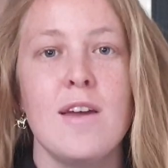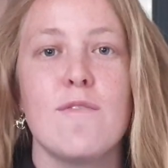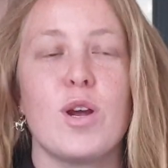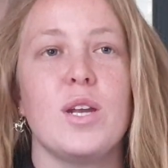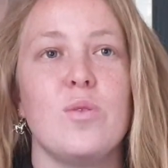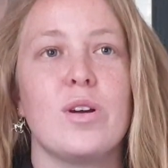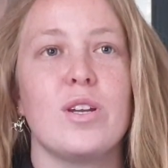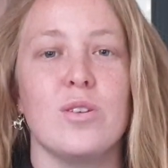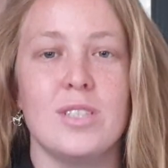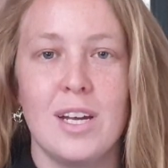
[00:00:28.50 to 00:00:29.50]
For anyone
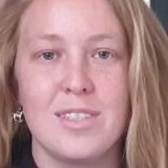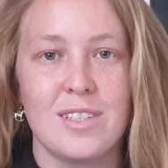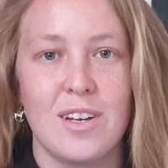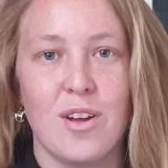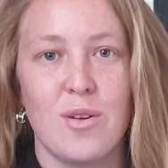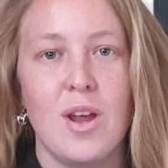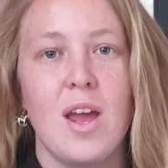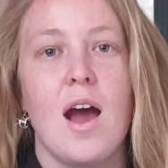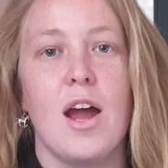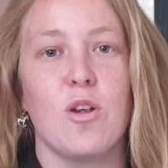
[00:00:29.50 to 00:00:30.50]
who doesn't know,
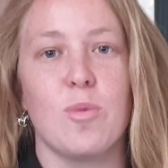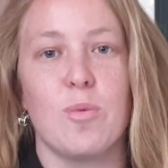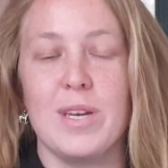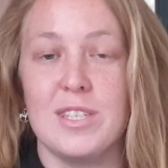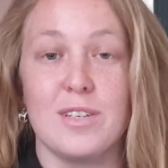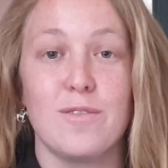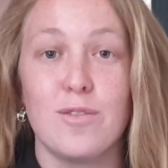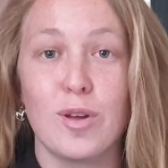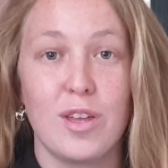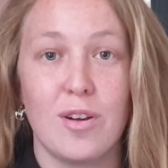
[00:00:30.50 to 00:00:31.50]
I am repeating
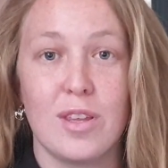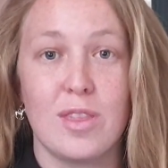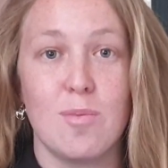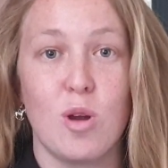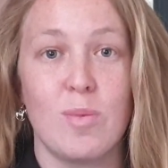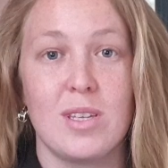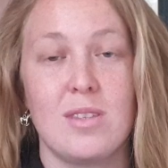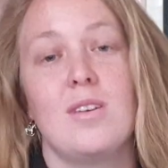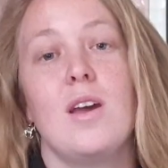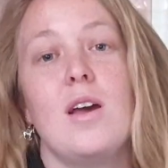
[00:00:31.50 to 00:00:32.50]
fourth year at the
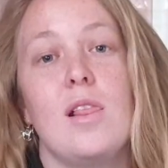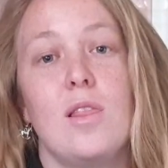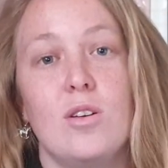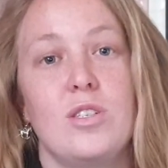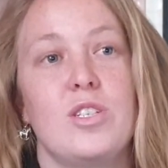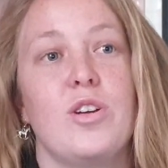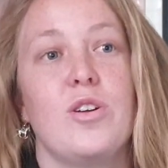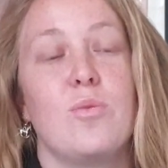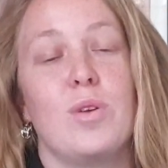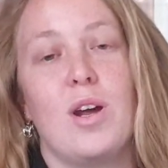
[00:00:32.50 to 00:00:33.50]
moment. Last
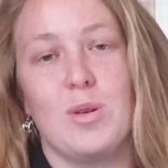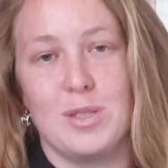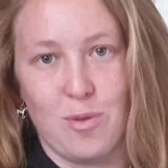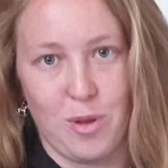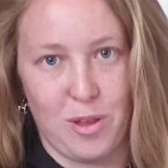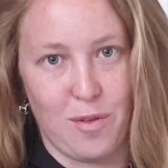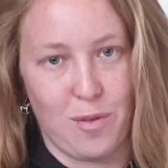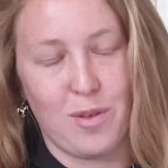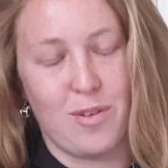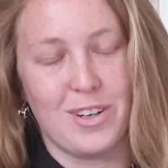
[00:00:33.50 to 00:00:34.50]
year, when I was fourth year
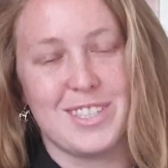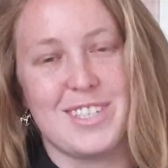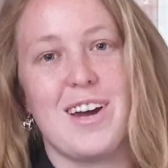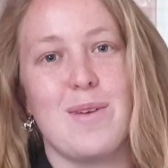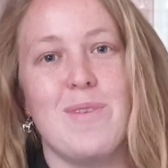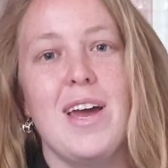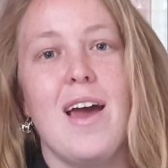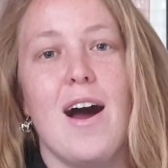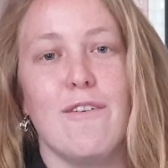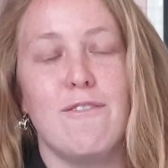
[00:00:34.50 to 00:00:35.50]
for the first time,
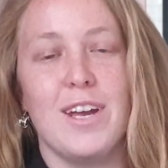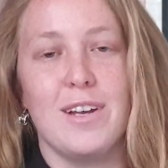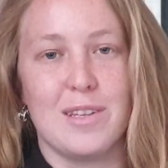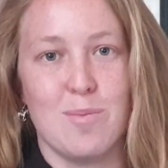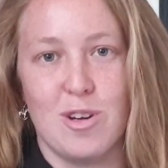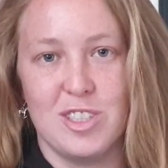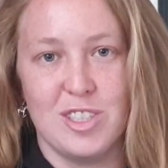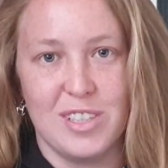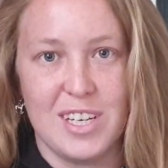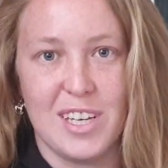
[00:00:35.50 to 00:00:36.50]
I failed a
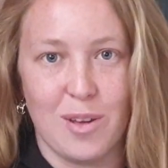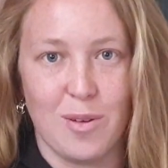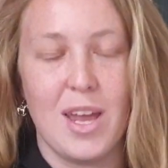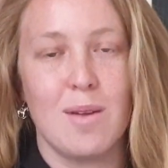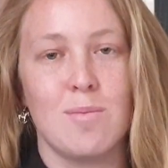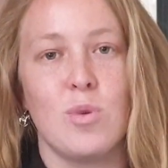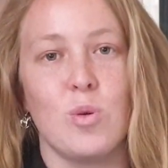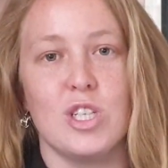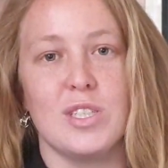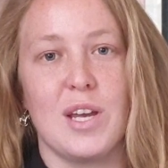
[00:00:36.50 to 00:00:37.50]
module EQM,
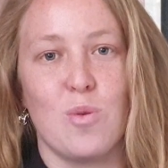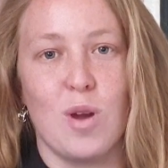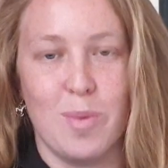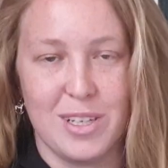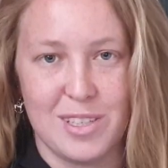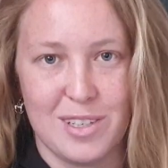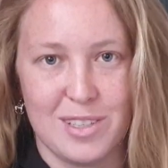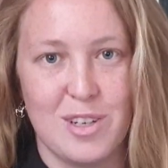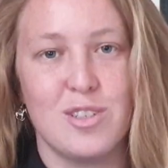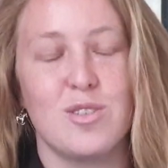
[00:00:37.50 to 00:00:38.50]
which is equine medicine and
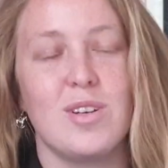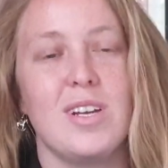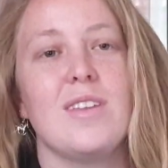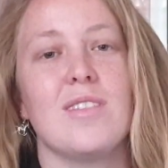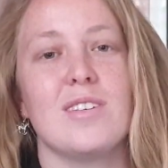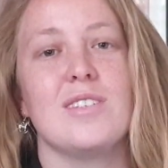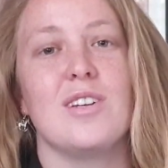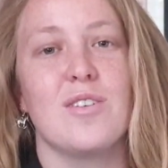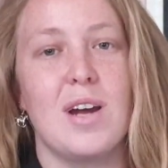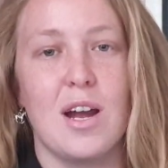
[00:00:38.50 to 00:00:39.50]
surgery. This
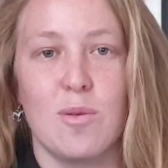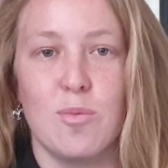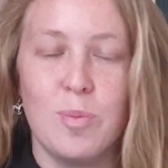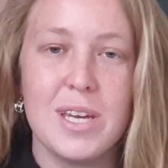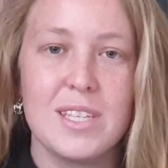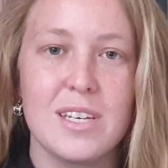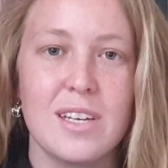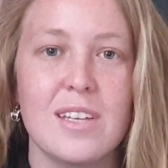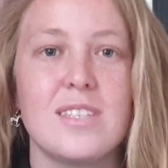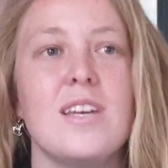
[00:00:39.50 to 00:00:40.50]
year, I am repeating
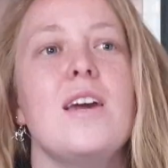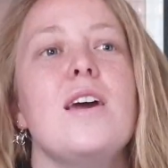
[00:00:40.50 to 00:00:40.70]
it.